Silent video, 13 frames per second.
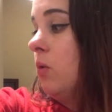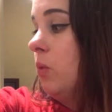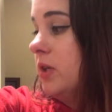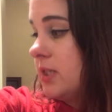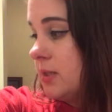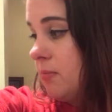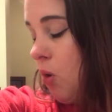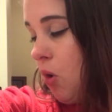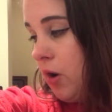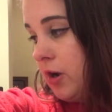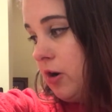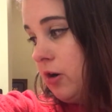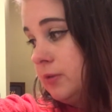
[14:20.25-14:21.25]
with some
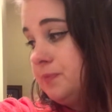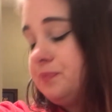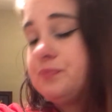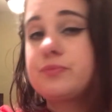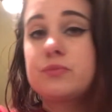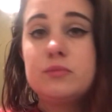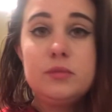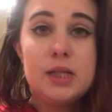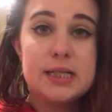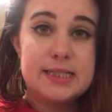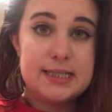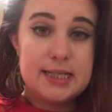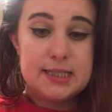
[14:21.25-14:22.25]
oil,
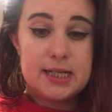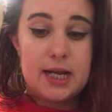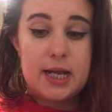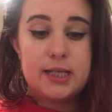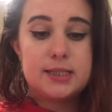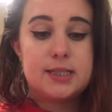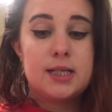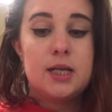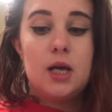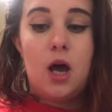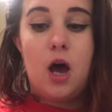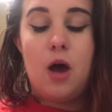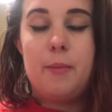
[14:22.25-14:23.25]
season it,
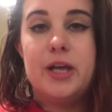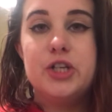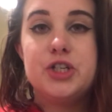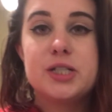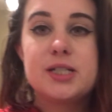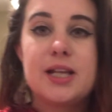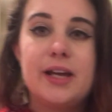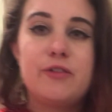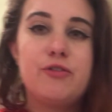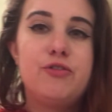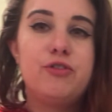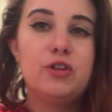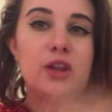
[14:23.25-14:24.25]
and just like
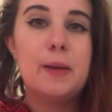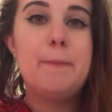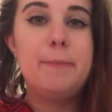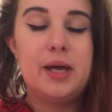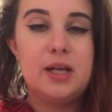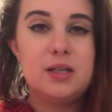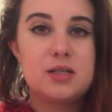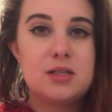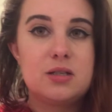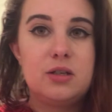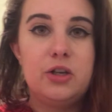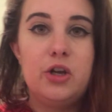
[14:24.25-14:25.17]
flip it.